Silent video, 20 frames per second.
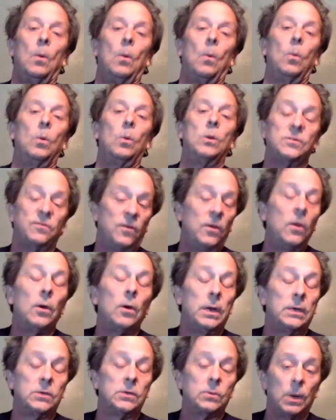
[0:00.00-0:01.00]
was
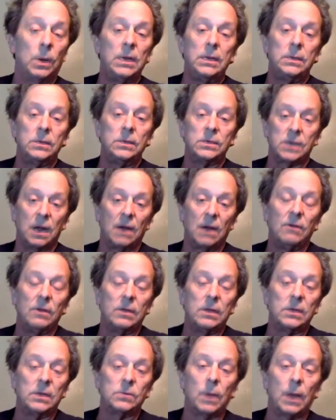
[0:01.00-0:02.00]
furious when he discovered
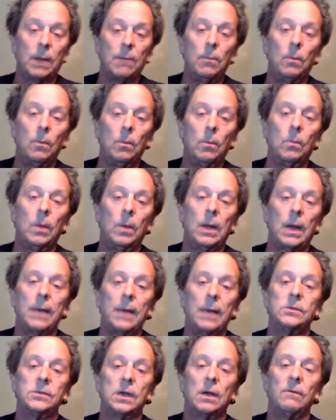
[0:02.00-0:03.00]
this, when I
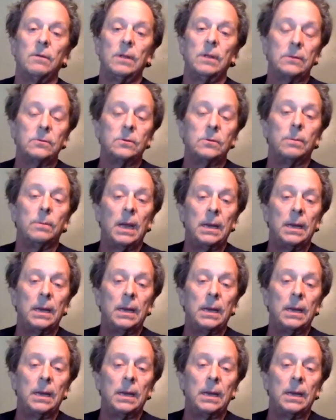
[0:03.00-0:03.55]
discovered that to him.